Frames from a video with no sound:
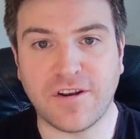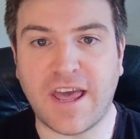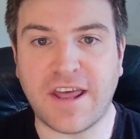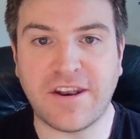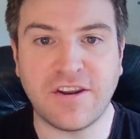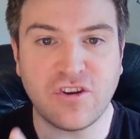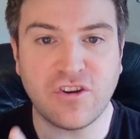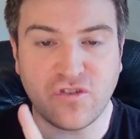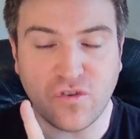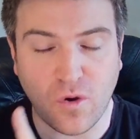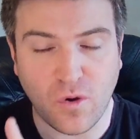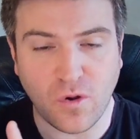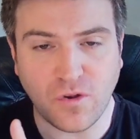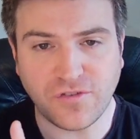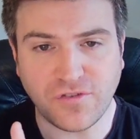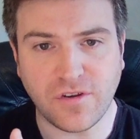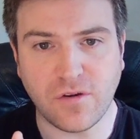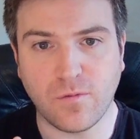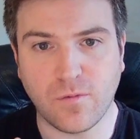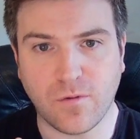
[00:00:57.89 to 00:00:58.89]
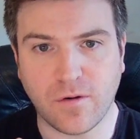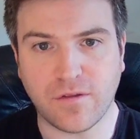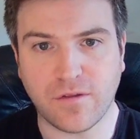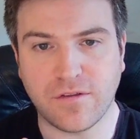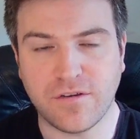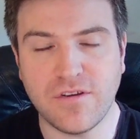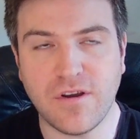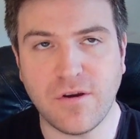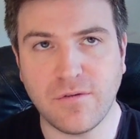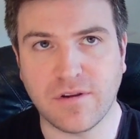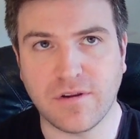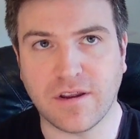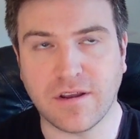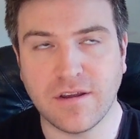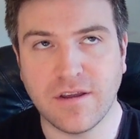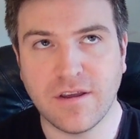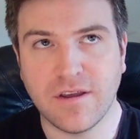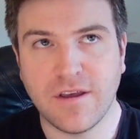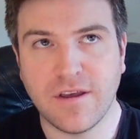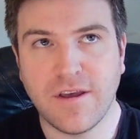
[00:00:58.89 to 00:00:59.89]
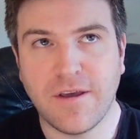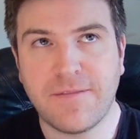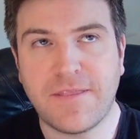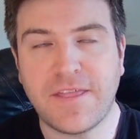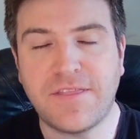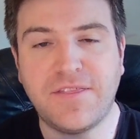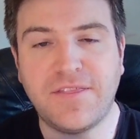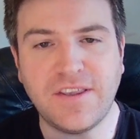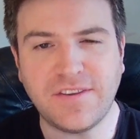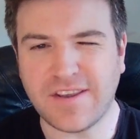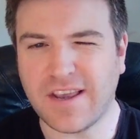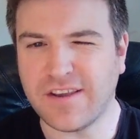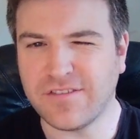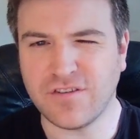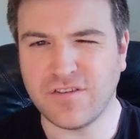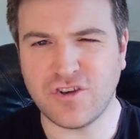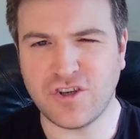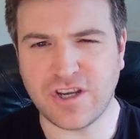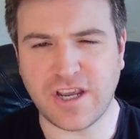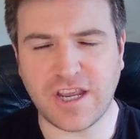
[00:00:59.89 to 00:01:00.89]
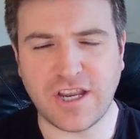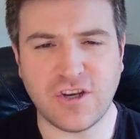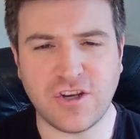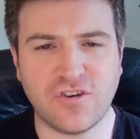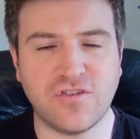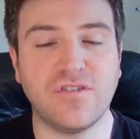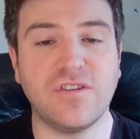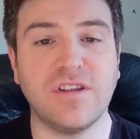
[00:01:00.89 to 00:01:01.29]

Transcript: and it's also worth noting that this hasn't changed.